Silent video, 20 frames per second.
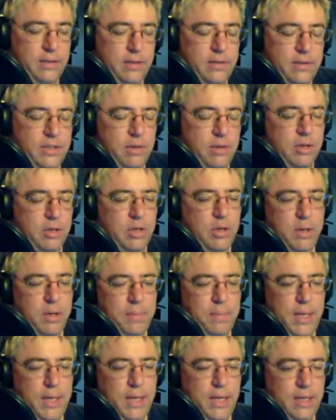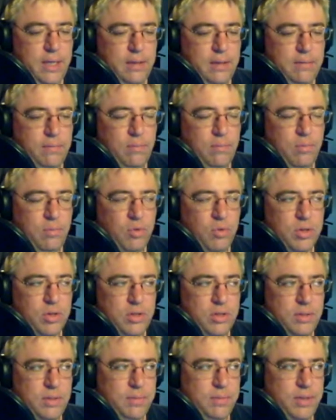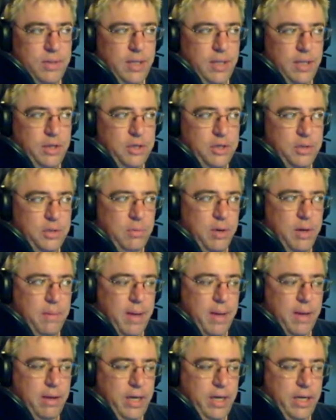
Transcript: So it could be more something that you should worry about